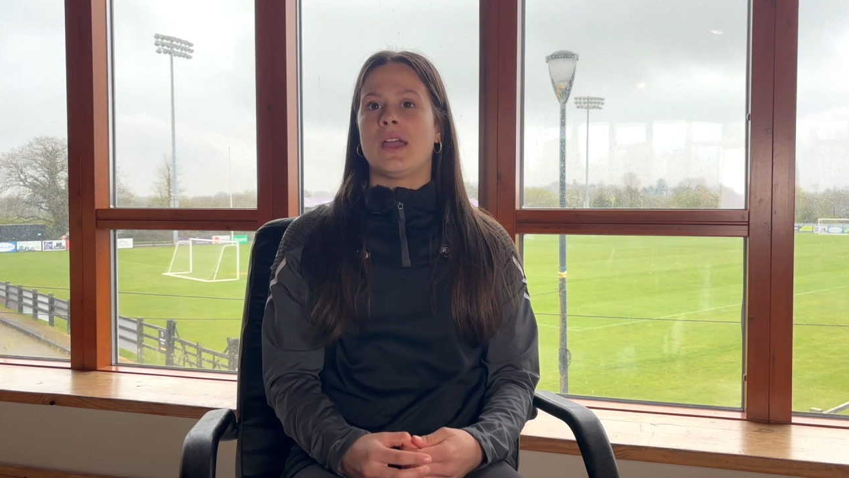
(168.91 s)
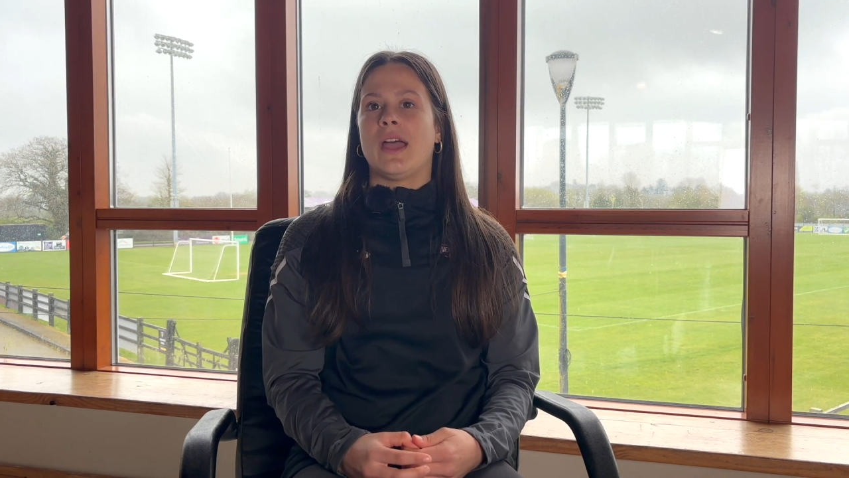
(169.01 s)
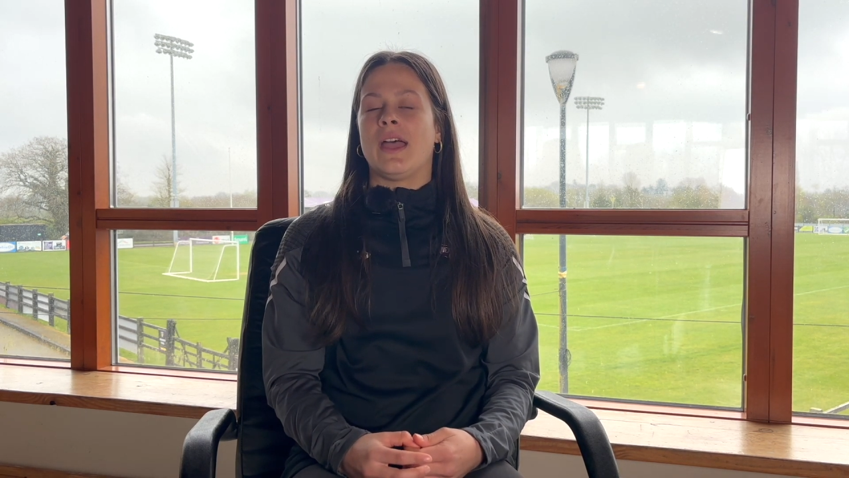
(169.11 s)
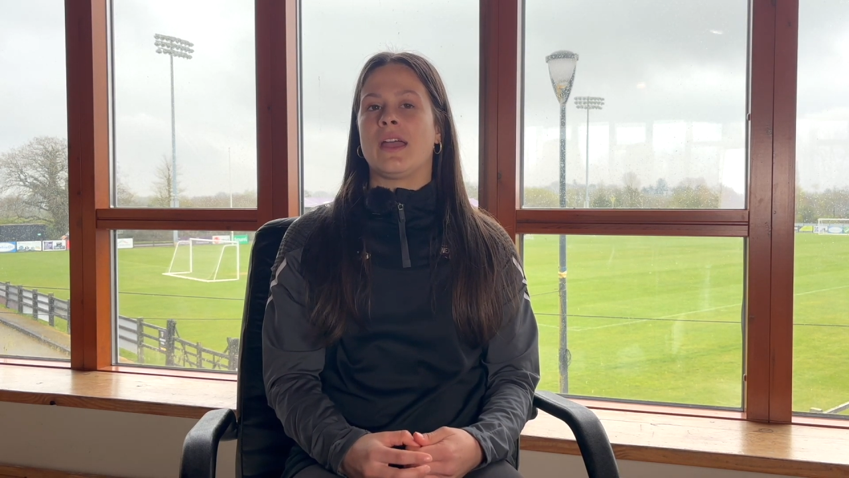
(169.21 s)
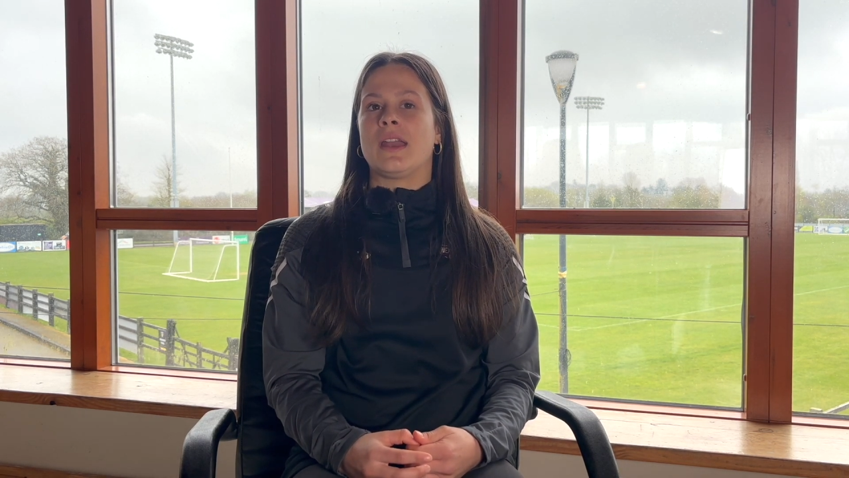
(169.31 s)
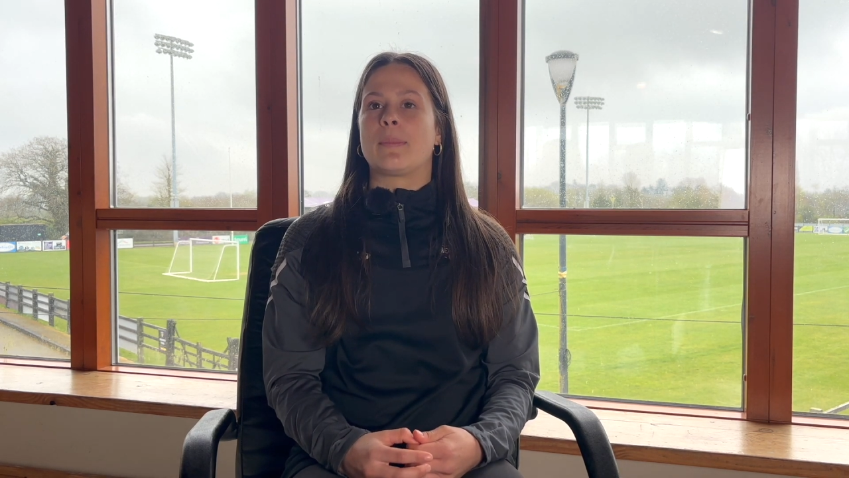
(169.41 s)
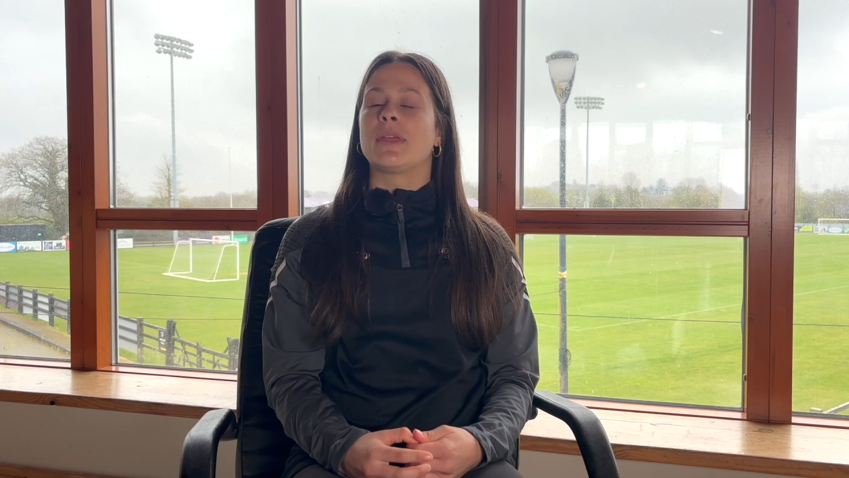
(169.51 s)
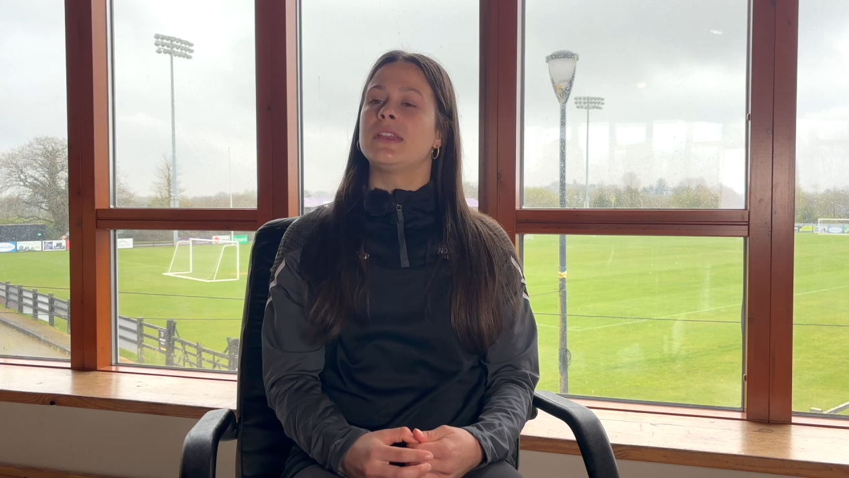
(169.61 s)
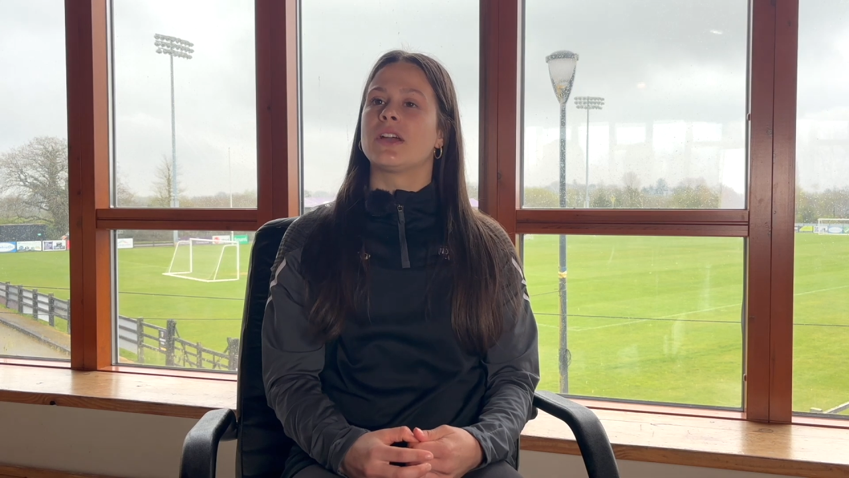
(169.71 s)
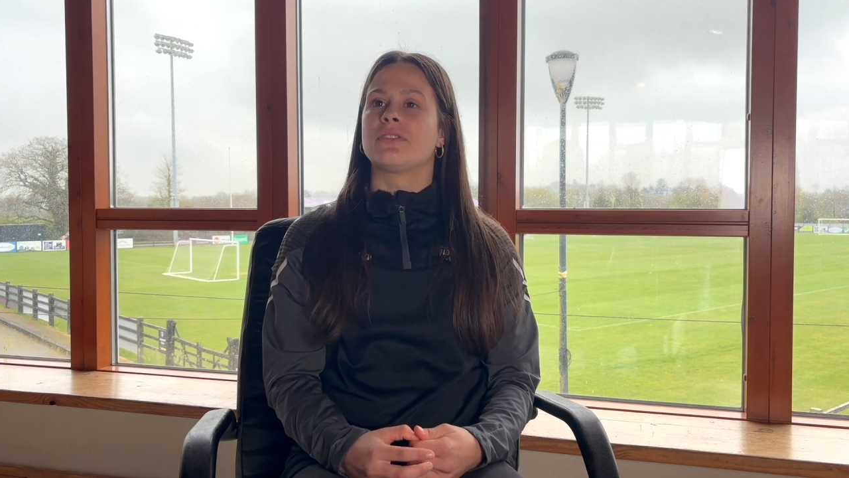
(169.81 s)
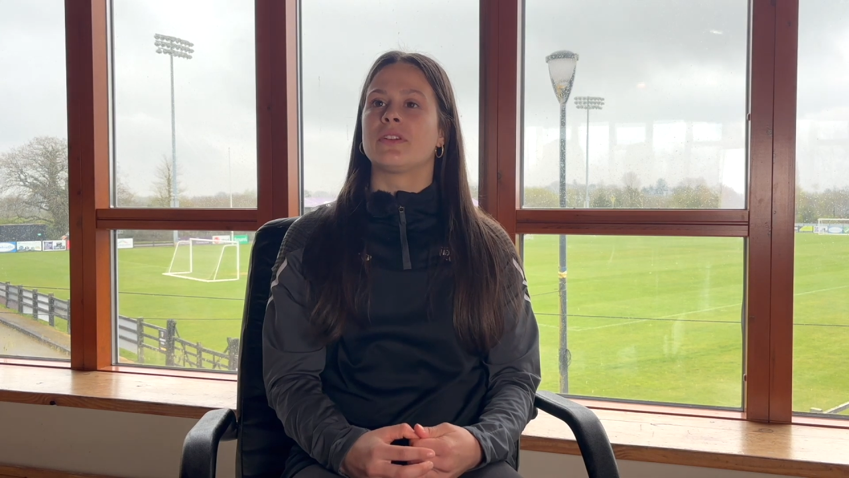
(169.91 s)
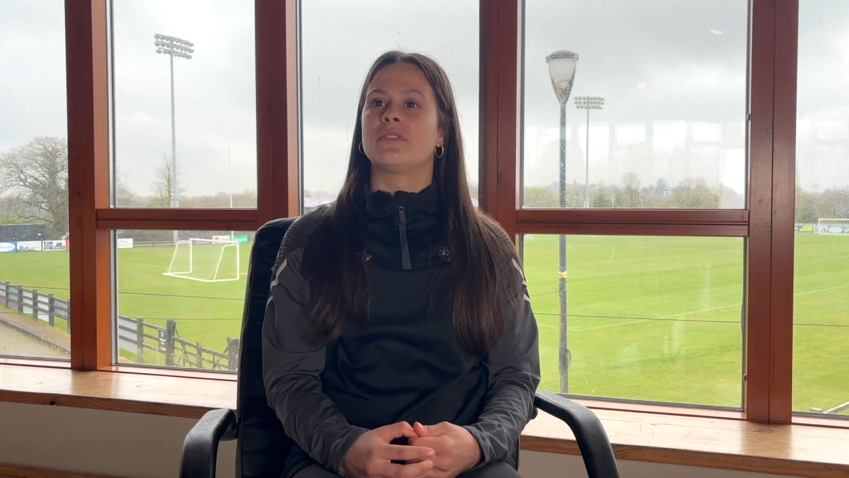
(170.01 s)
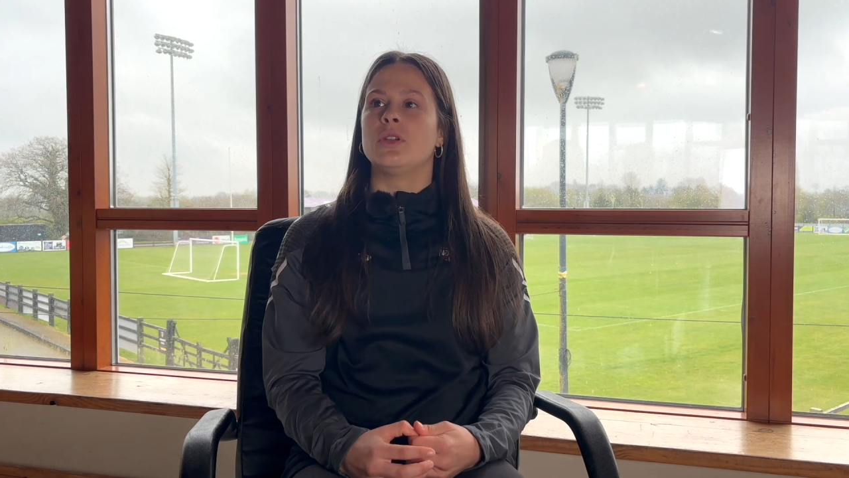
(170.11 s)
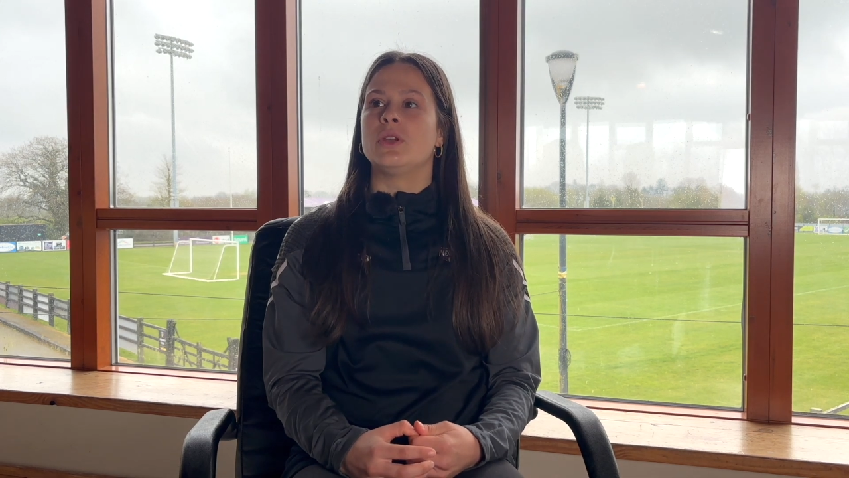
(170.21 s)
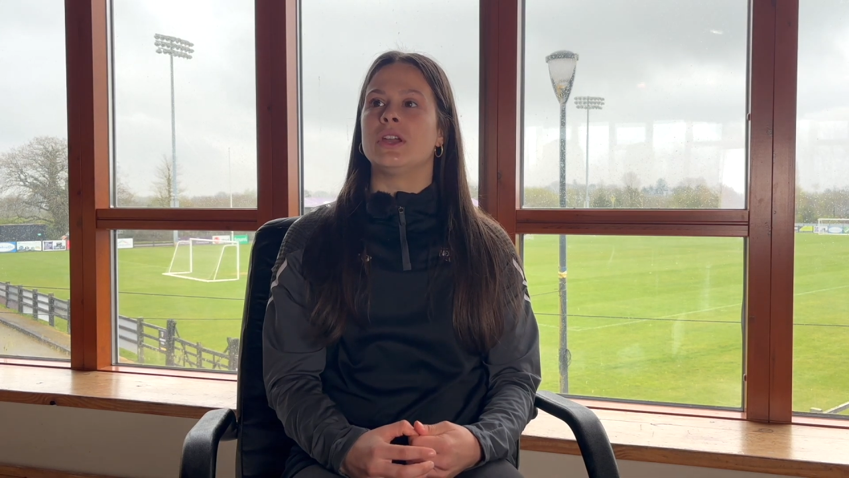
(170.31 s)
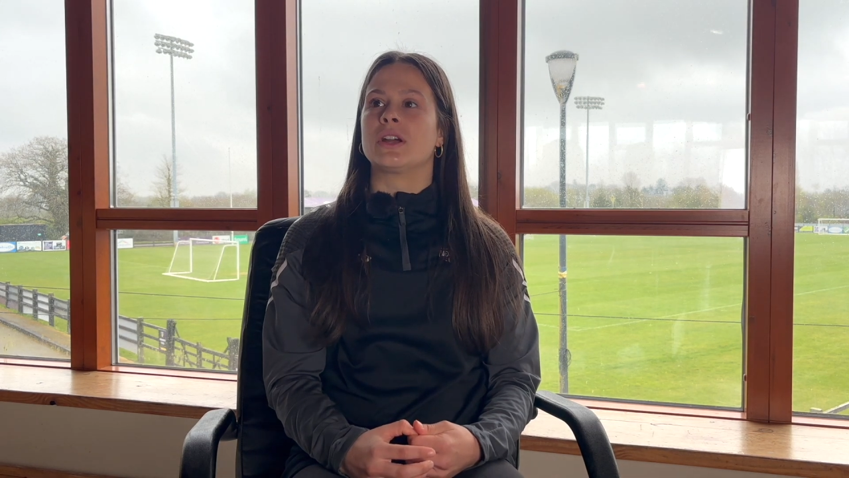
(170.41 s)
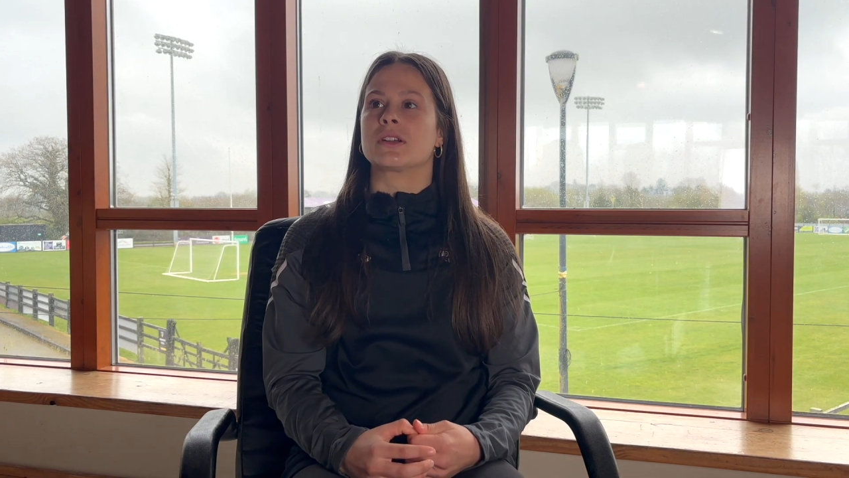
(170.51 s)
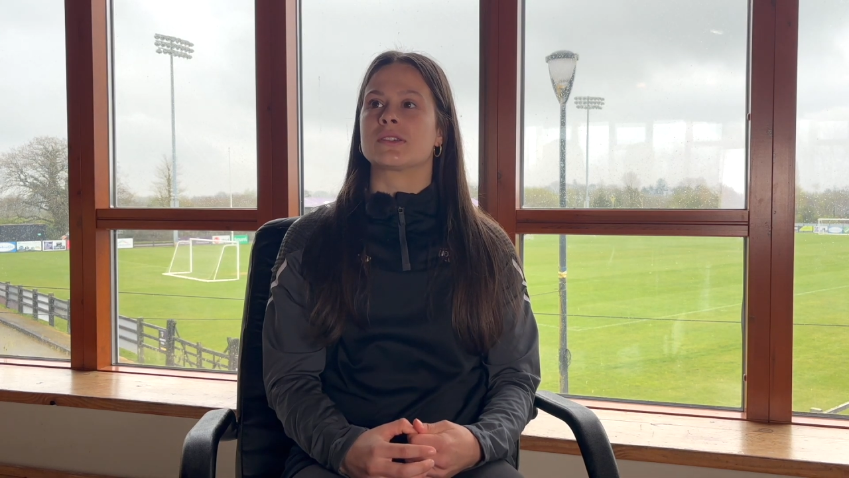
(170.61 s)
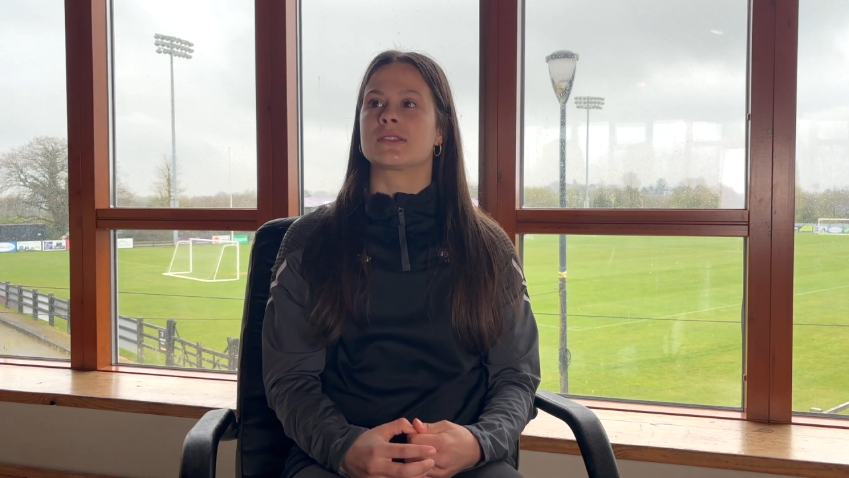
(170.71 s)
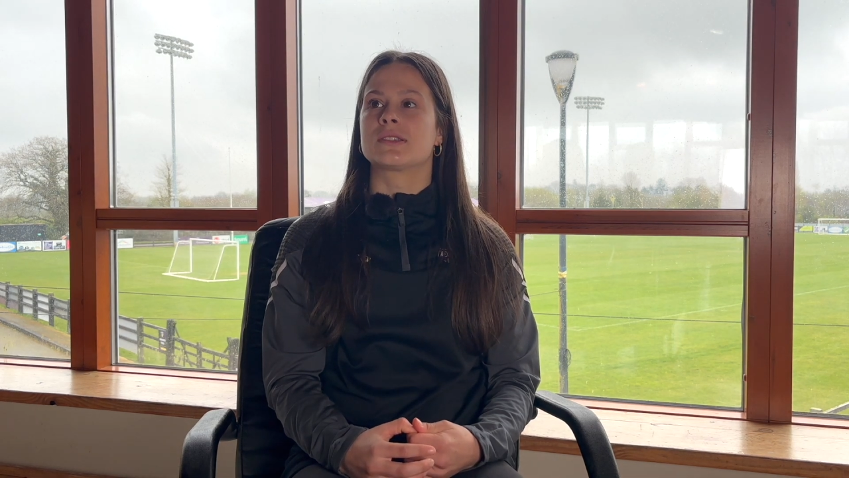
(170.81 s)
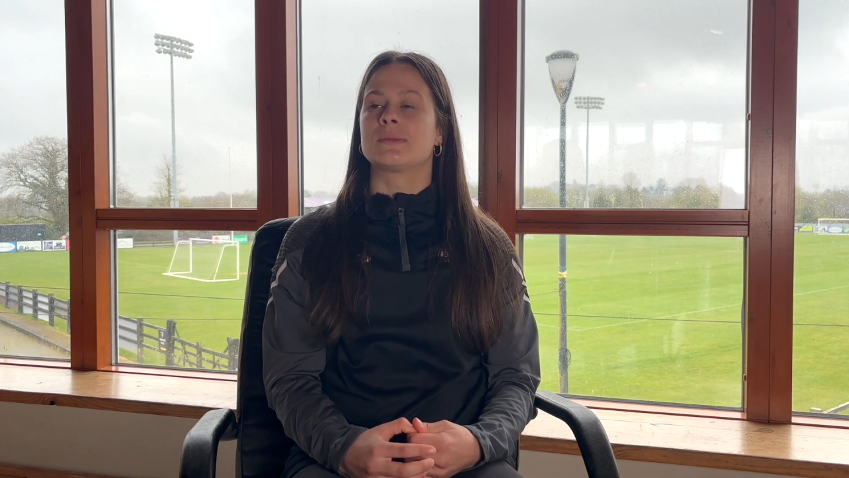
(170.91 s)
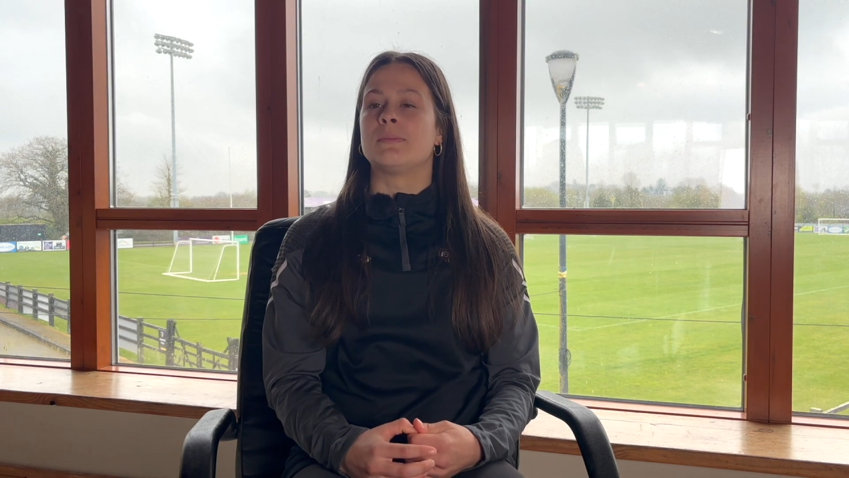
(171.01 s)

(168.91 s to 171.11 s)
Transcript: and I played there for a few years,